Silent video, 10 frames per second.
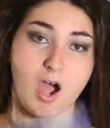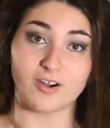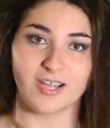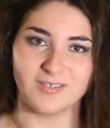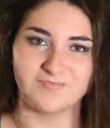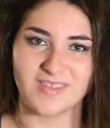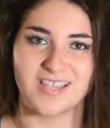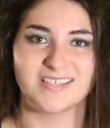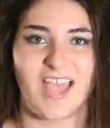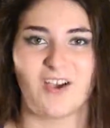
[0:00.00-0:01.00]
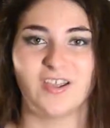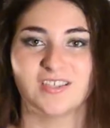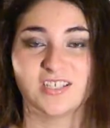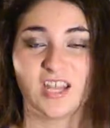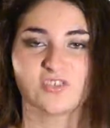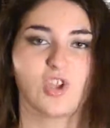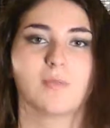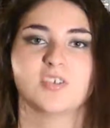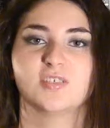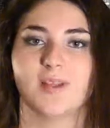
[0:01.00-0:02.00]
Ara is out in the death
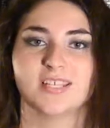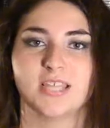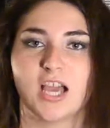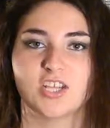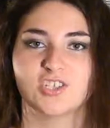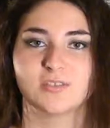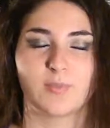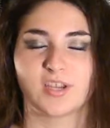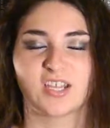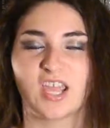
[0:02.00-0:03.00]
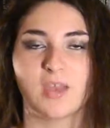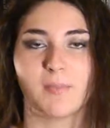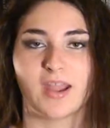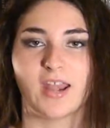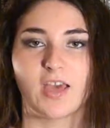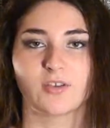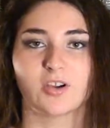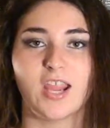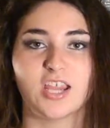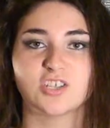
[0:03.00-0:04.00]
shop. She's about to die. She's about to get hit by an
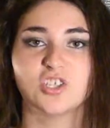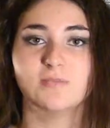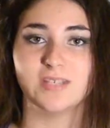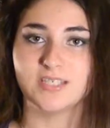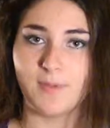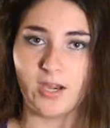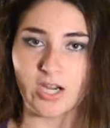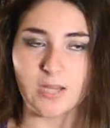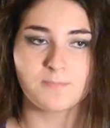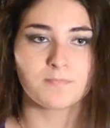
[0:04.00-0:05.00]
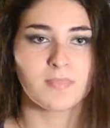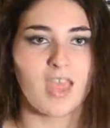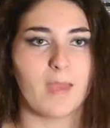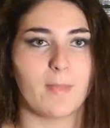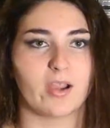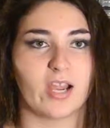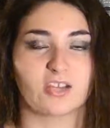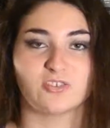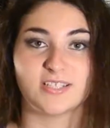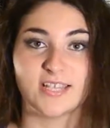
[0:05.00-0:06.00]
adder, and she meets Perry. And Perry
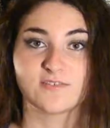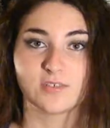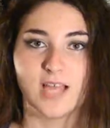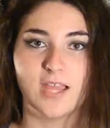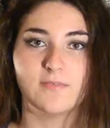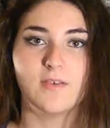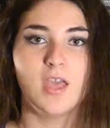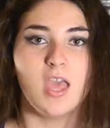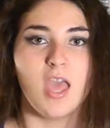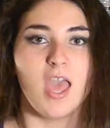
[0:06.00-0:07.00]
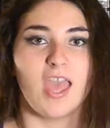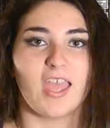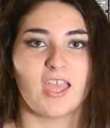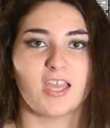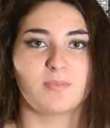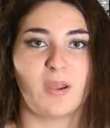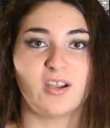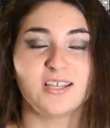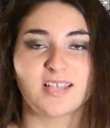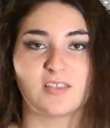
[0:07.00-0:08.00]
actually saves her life. And
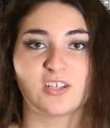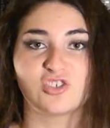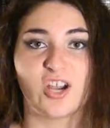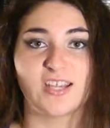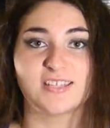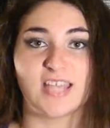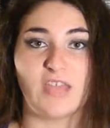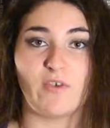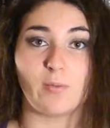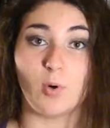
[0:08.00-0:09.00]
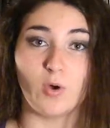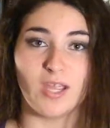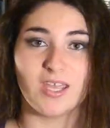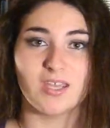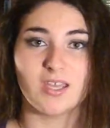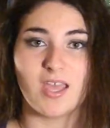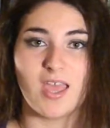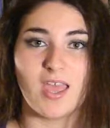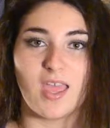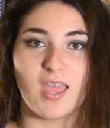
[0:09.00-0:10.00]
Perry is out there trying to save a boy.
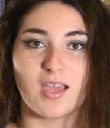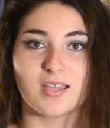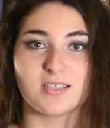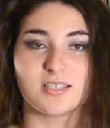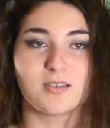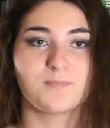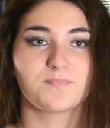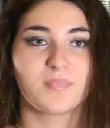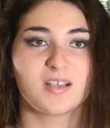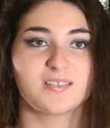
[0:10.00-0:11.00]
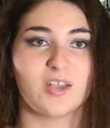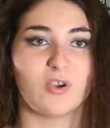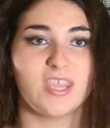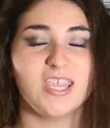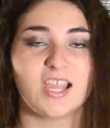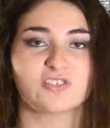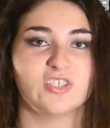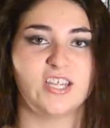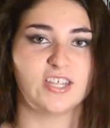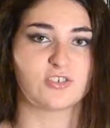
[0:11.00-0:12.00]
And so he
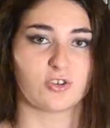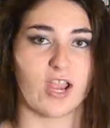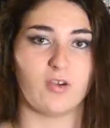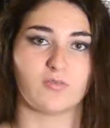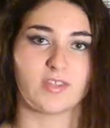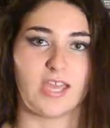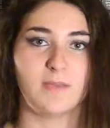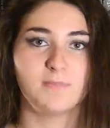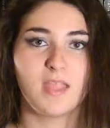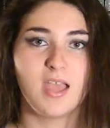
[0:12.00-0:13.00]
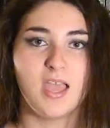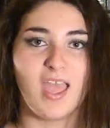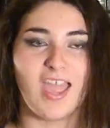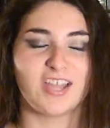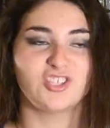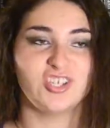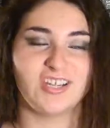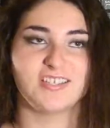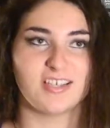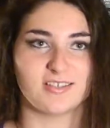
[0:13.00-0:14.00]
actually needs her help for that. And she
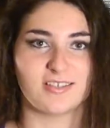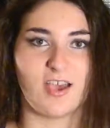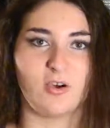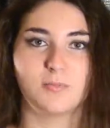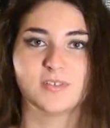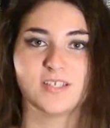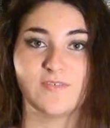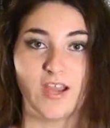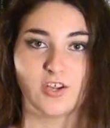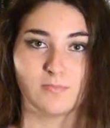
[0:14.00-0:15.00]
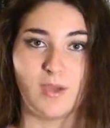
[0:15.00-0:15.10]
needs his help to find her